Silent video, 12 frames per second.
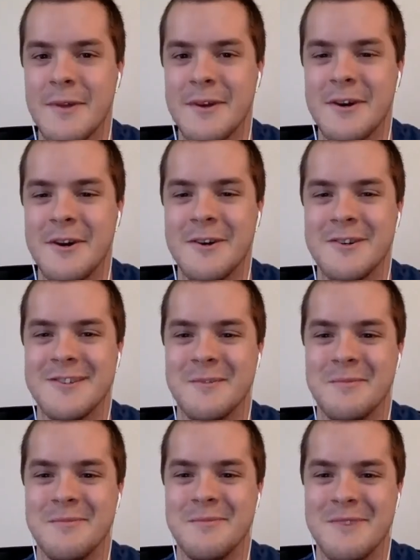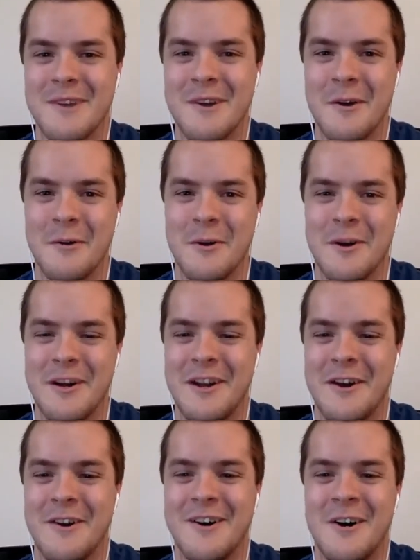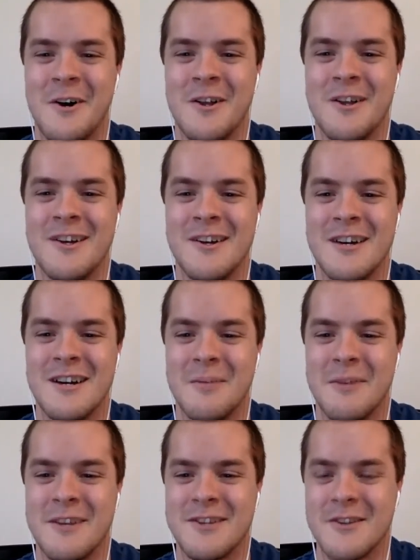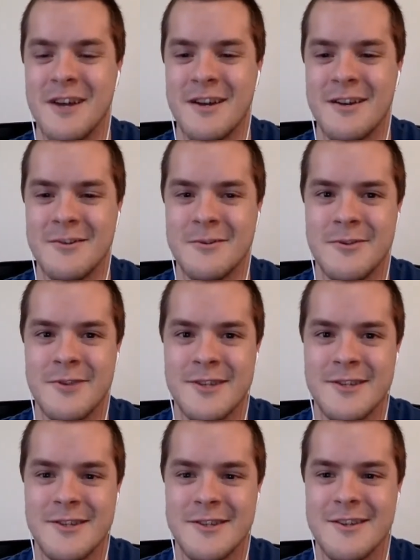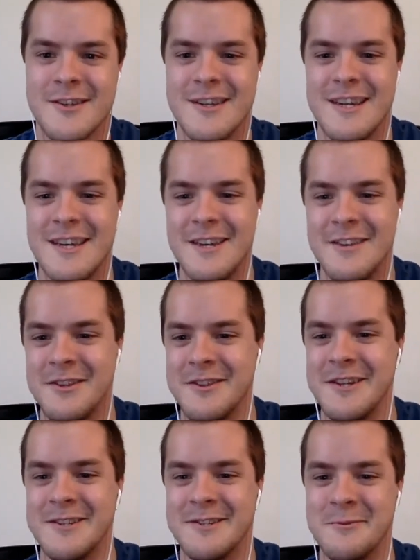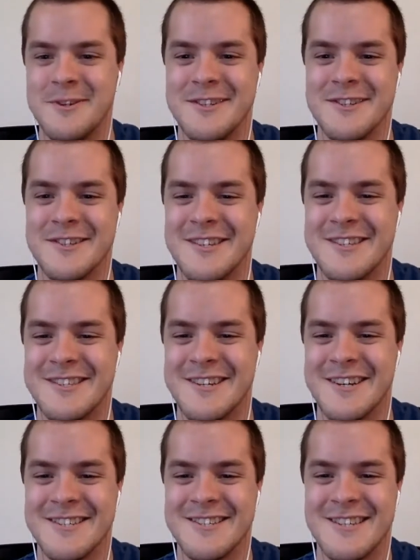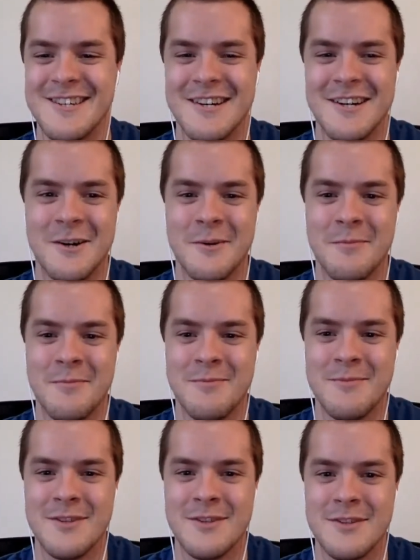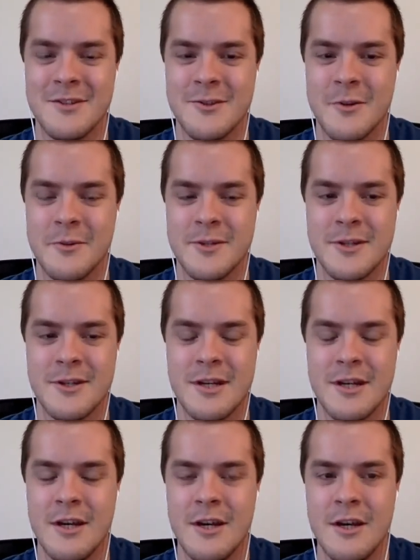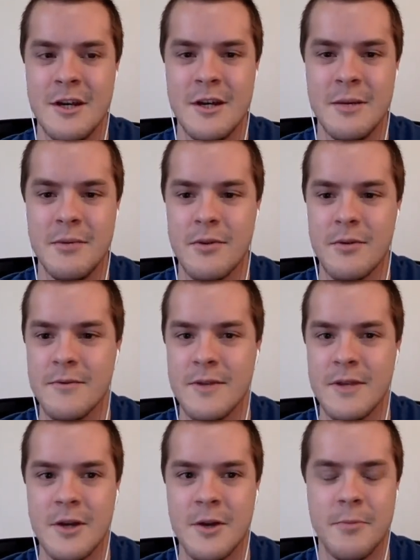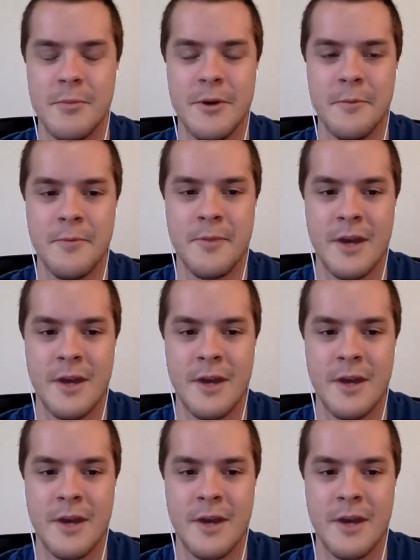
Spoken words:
Awesome. All right. Well, and I'll make sure I include links to the things that we just discussed in the description below the video. But